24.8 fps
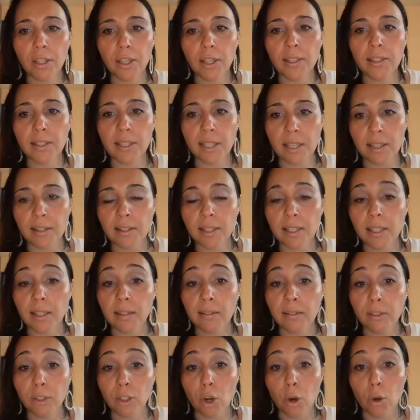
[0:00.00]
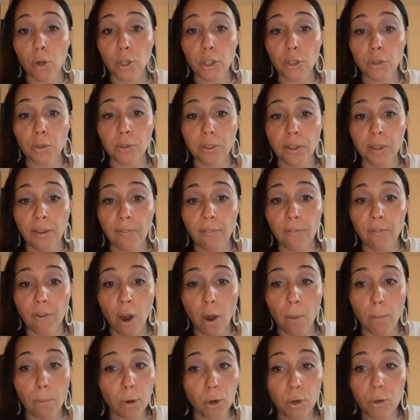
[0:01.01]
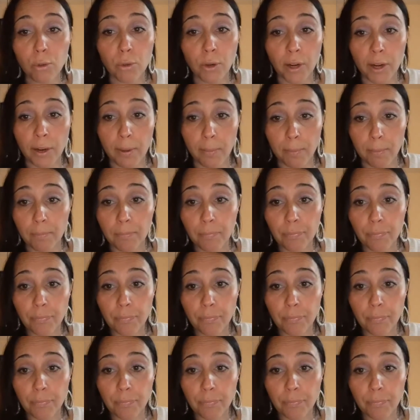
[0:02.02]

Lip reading: it's easy to go to your default program